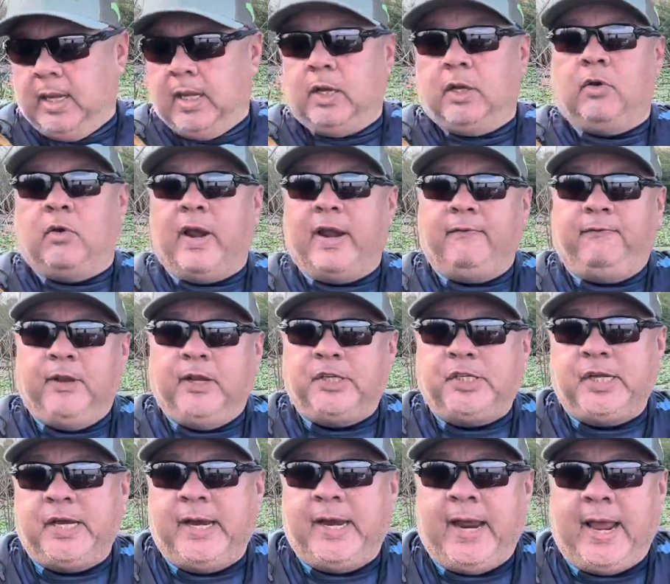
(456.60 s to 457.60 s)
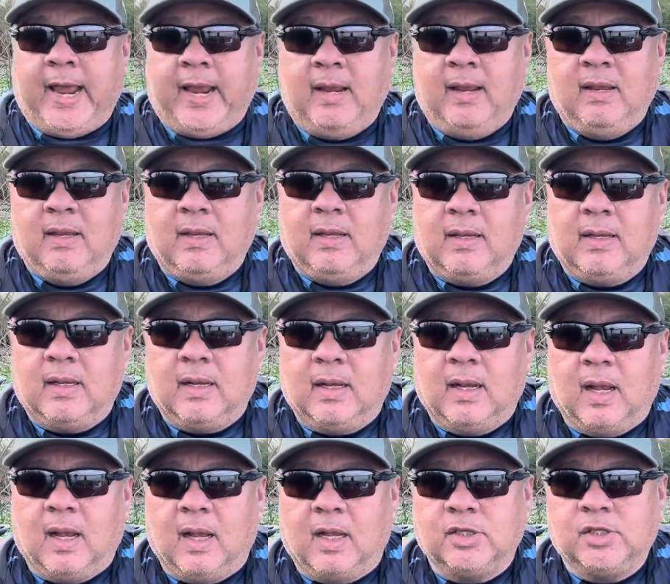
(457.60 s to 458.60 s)
Great fishing today.
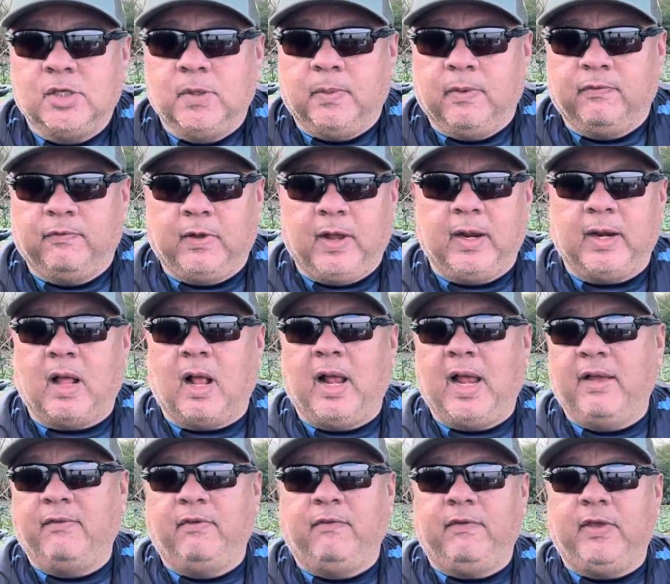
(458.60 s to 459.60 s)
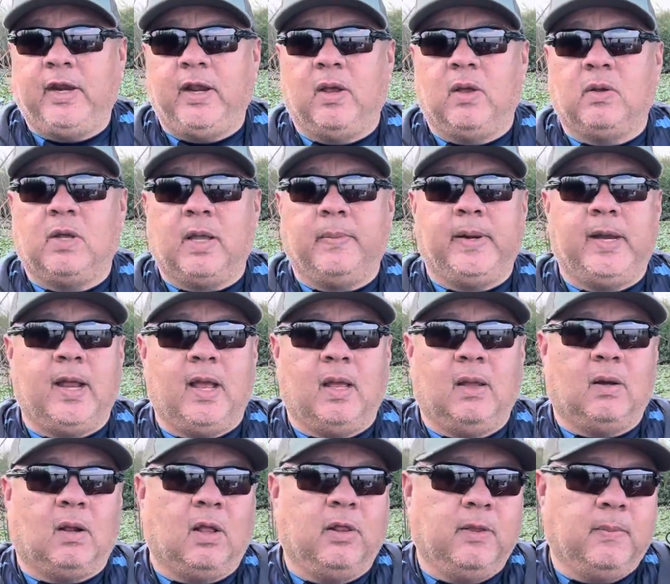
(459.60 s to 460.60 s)
Super fun. I'll have a video coming
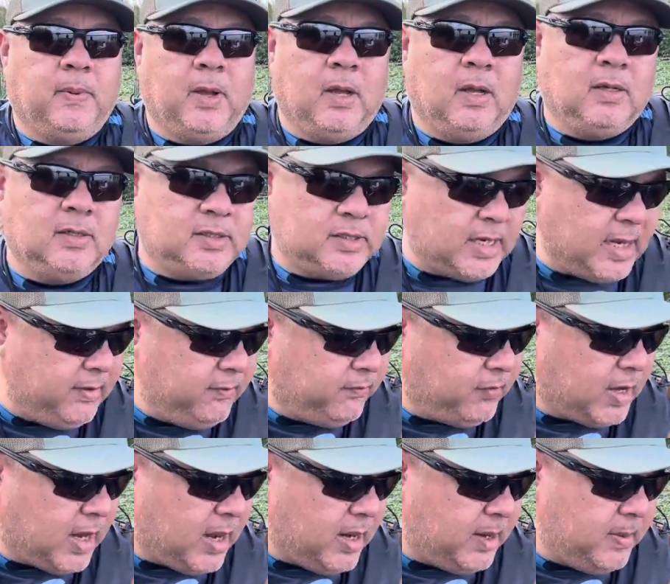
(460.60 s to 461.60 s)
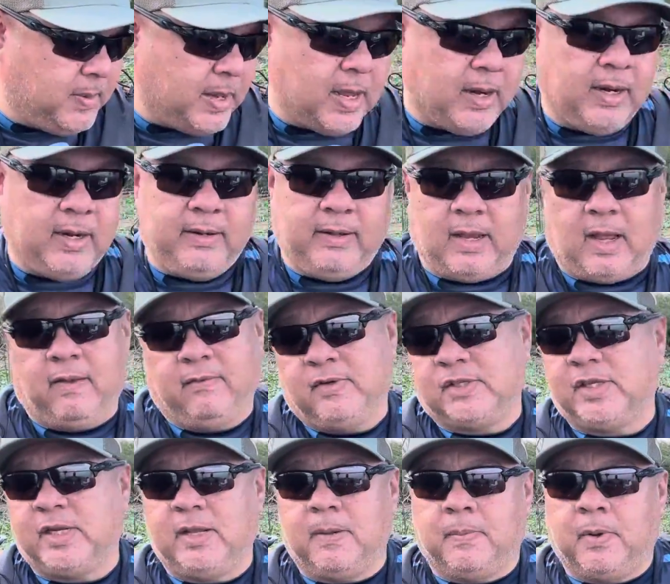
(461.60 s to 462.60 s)
out on the bunks. I haven't forgotten about it.
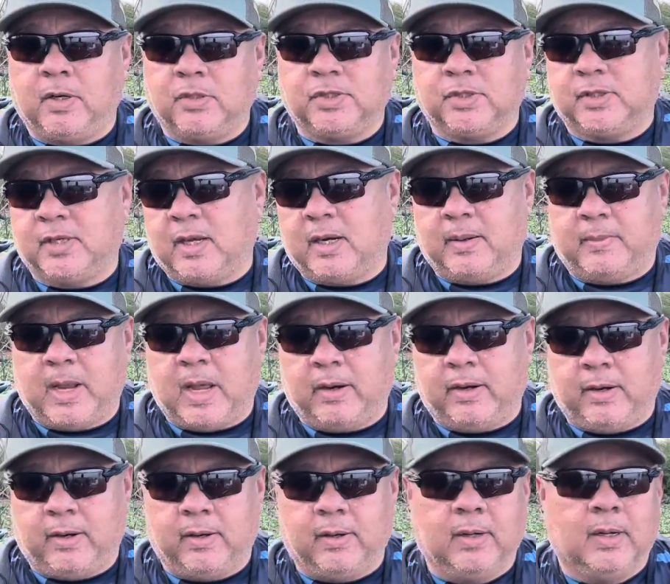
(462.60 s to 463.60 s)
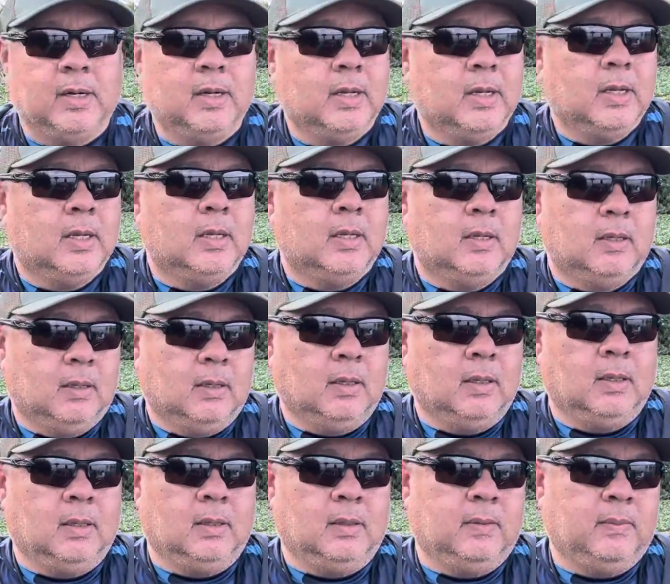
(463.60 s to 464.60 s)
Obviously the bunks are done. I'm out here.
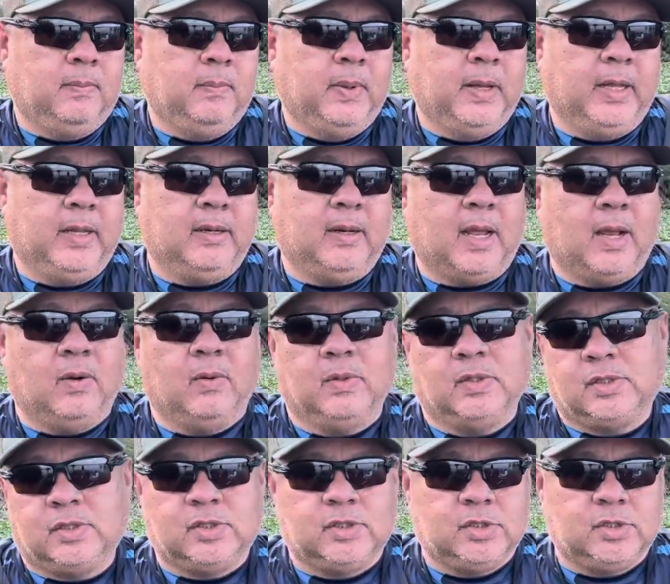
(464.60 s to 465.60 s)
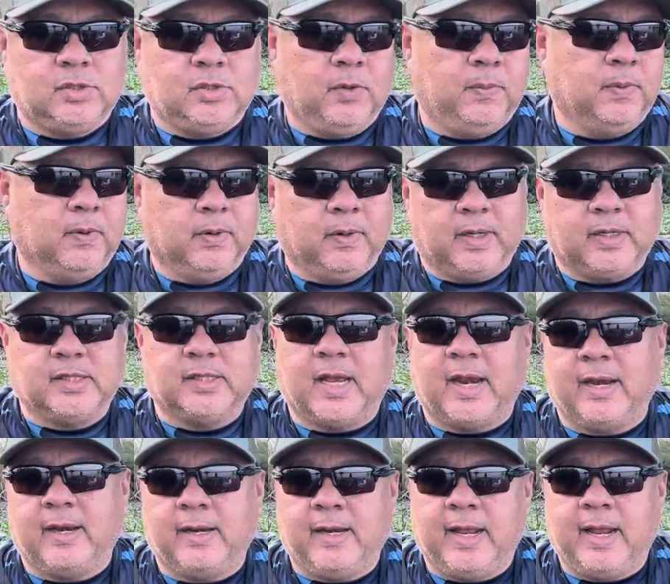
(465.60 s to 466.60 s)
But I was super
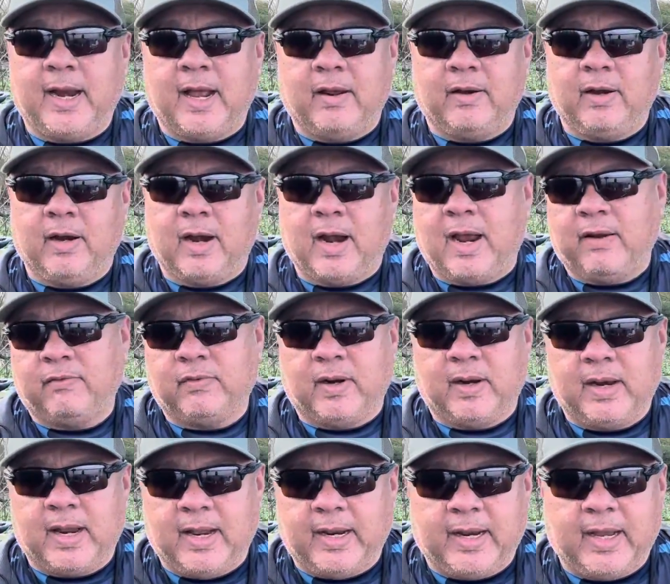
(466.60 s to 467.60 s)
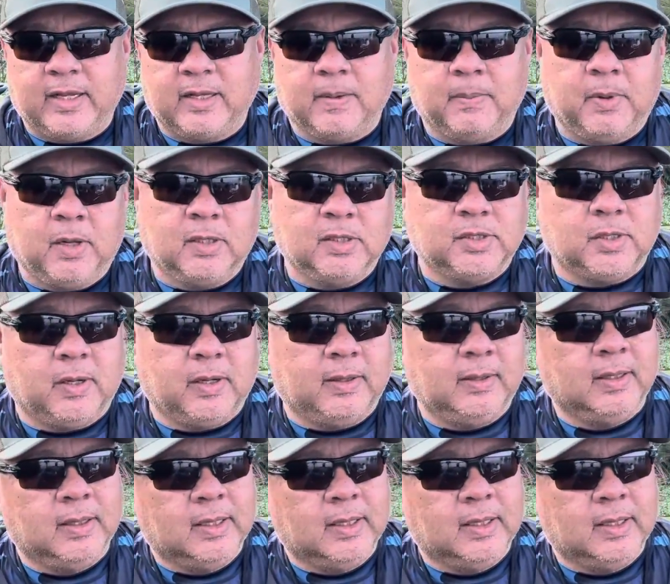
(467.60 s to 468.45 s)
excited to get out here after I got the bunks on,